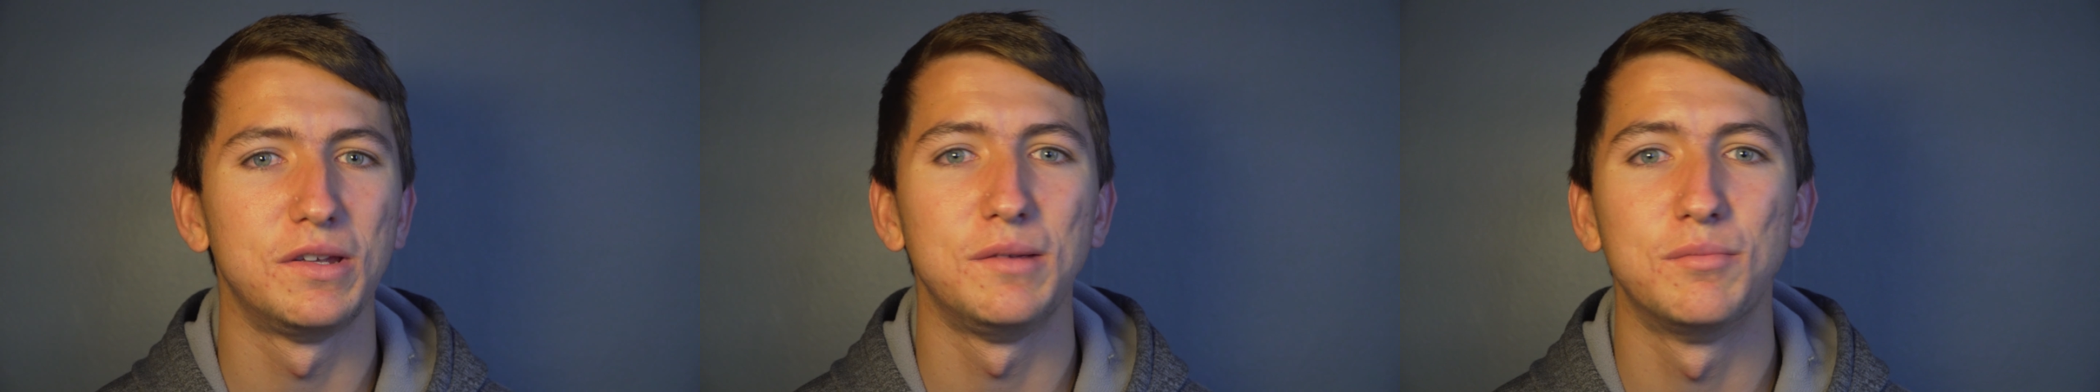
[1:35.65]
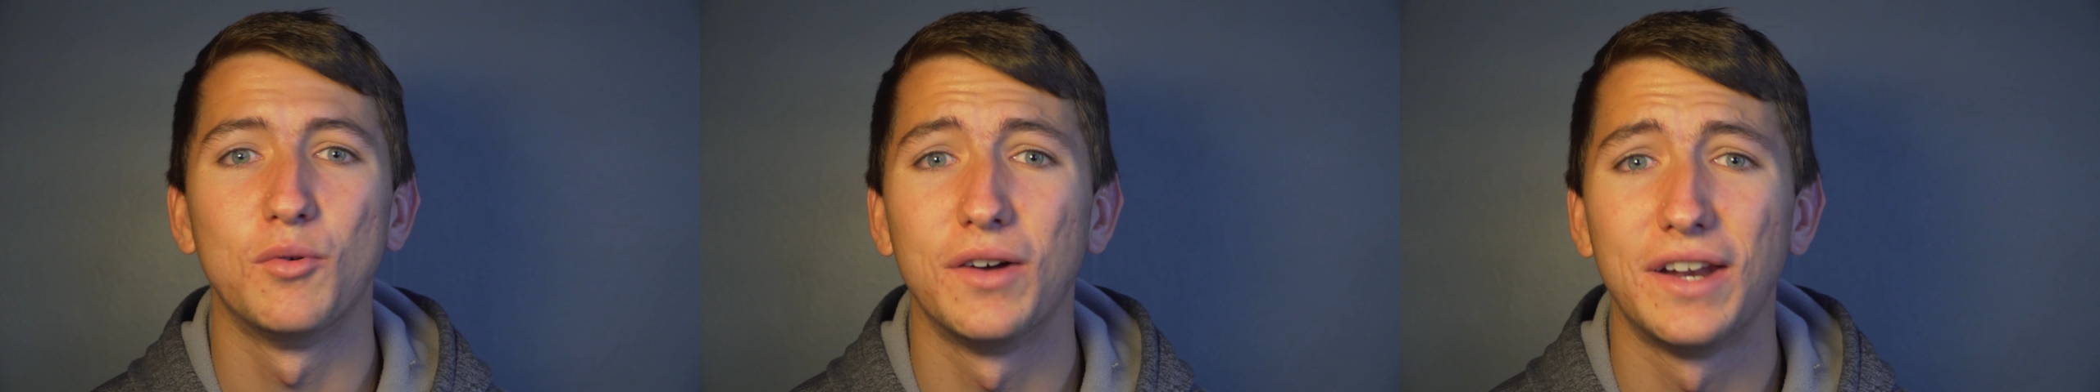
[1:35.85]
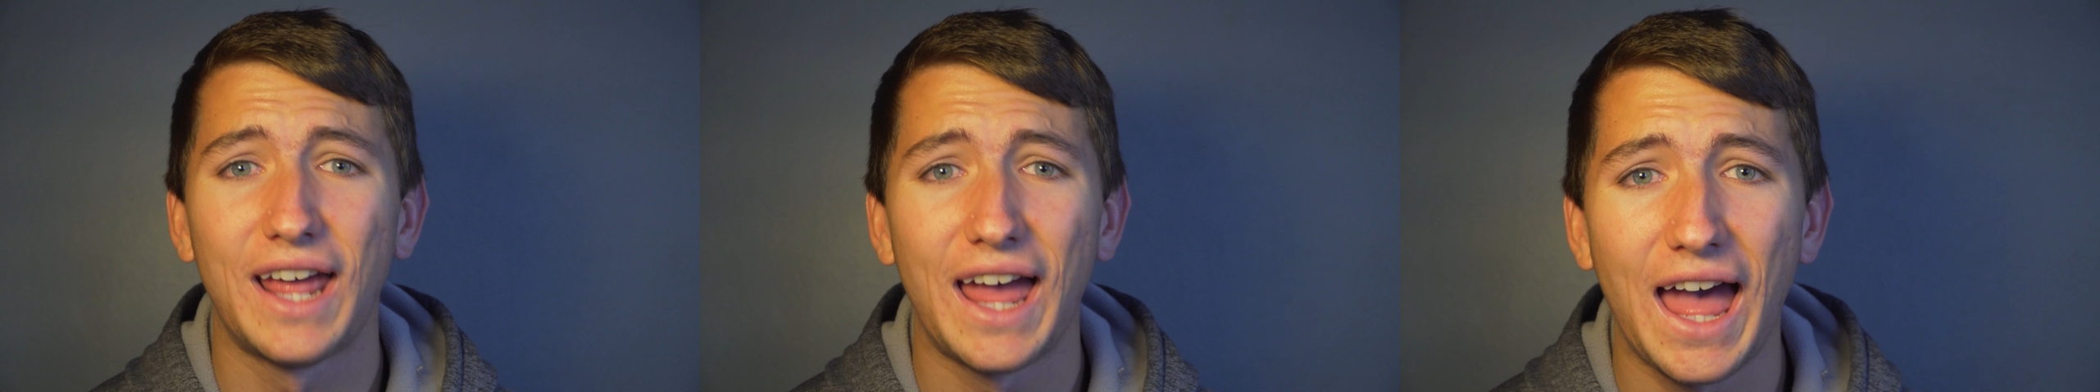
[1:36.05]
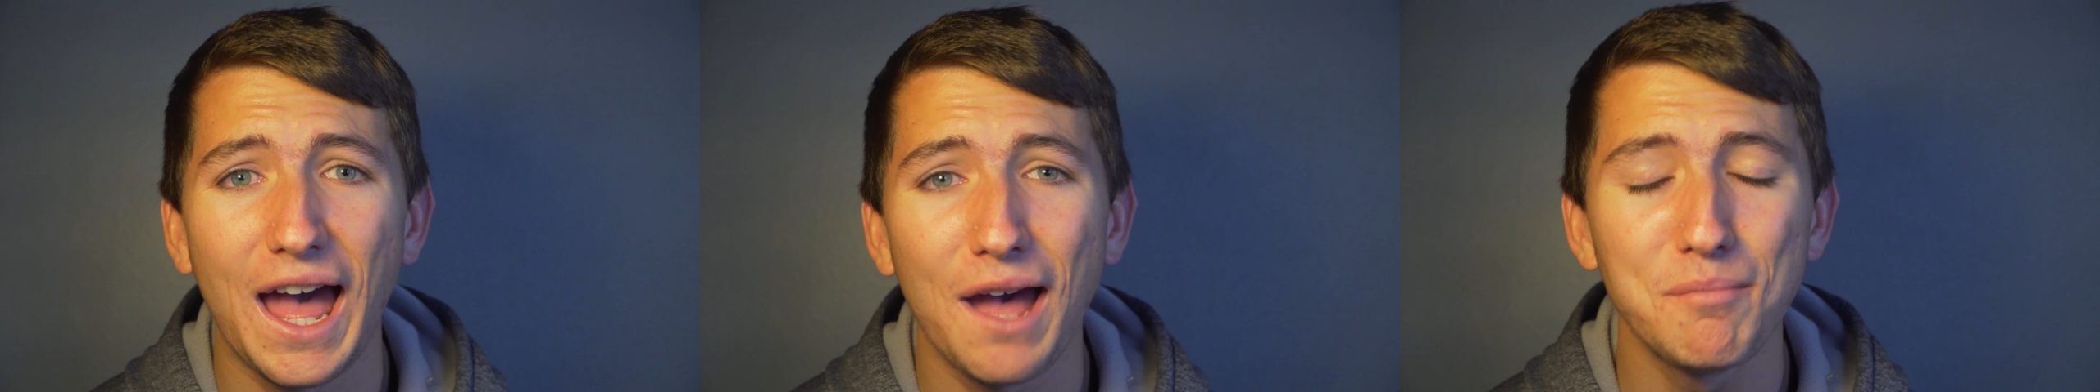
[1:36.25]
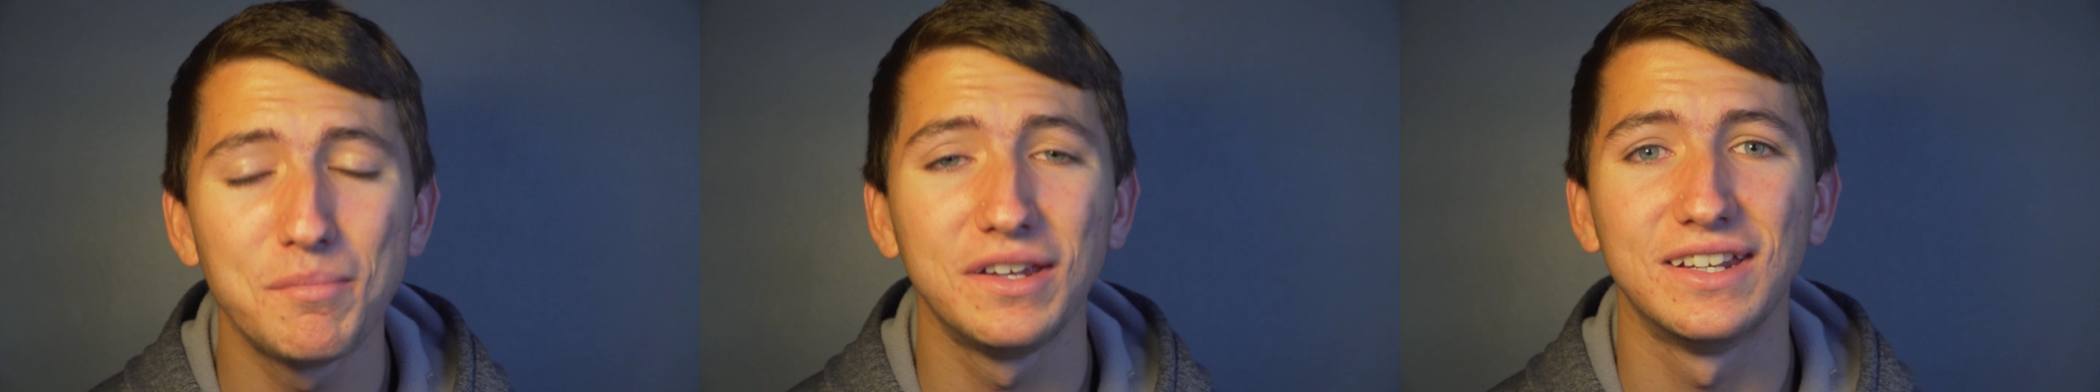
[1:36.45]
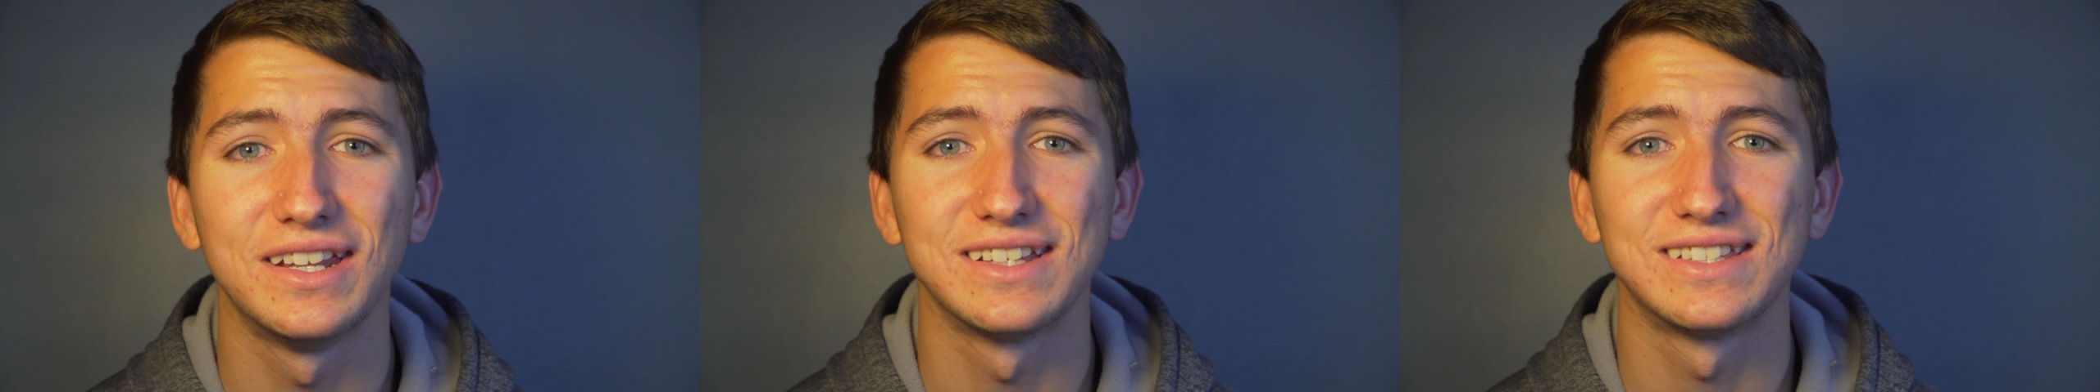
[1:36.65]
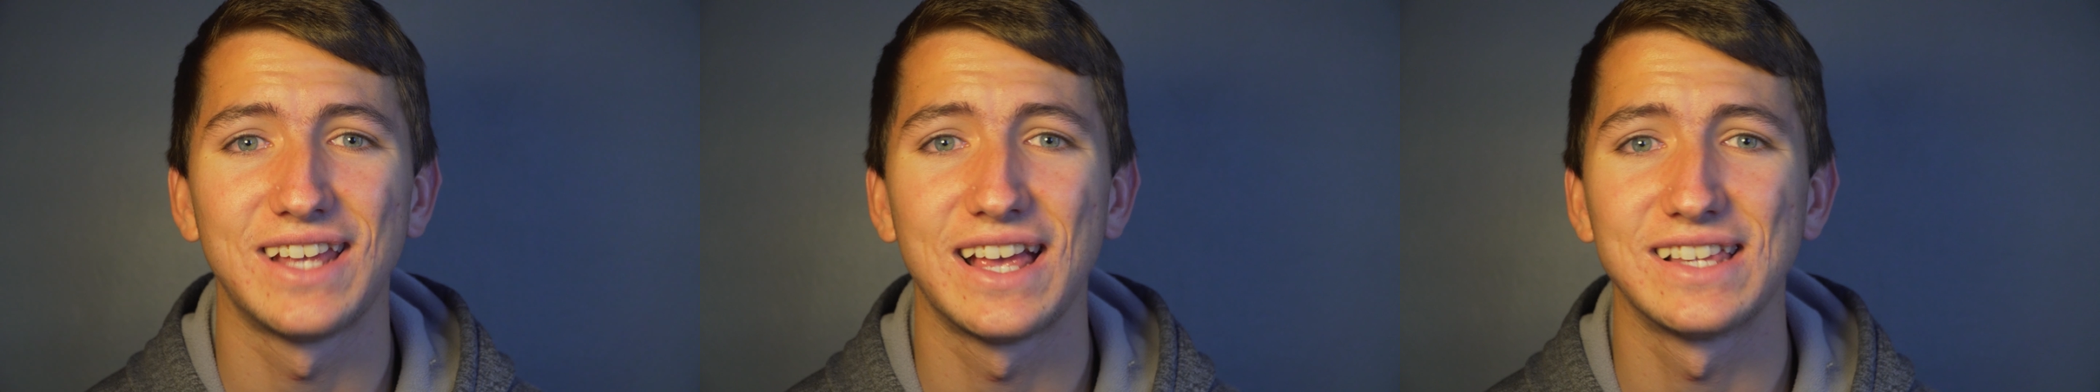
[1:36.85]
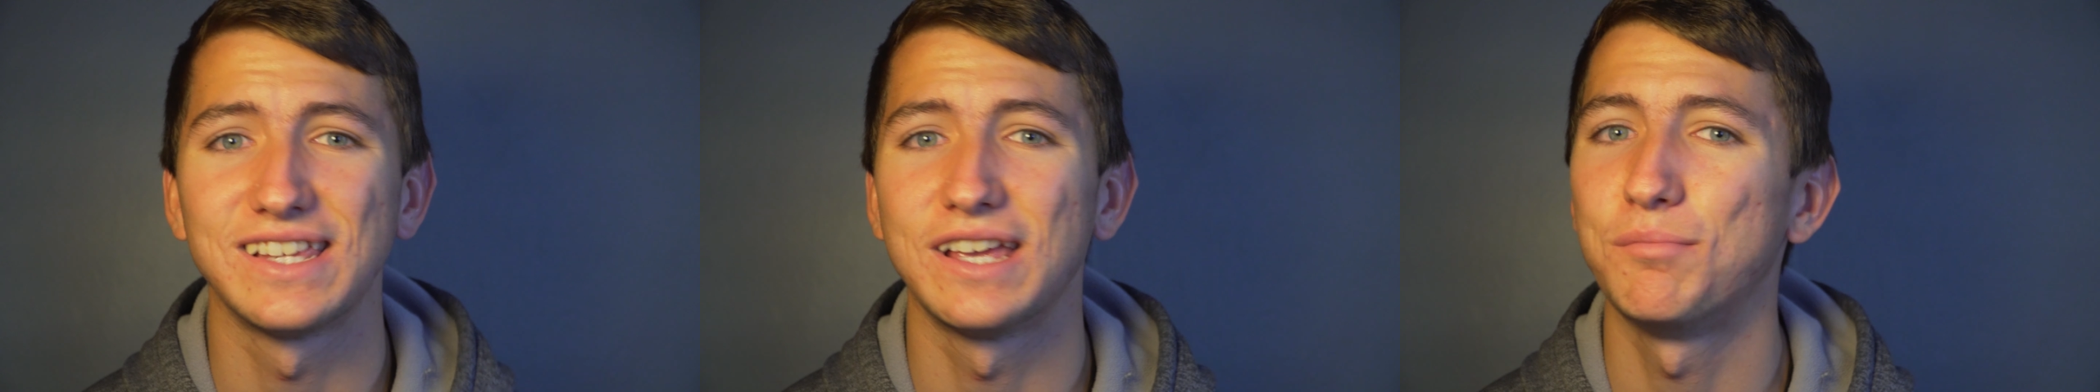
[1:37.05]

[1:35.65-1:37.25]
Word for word: people and happiness as